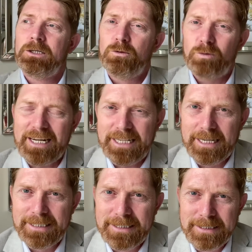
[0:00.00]
Right,
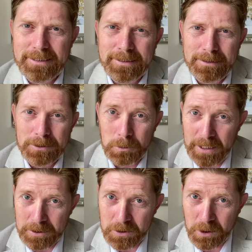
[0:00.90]
so what
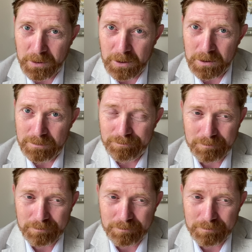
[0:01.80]
else is going on?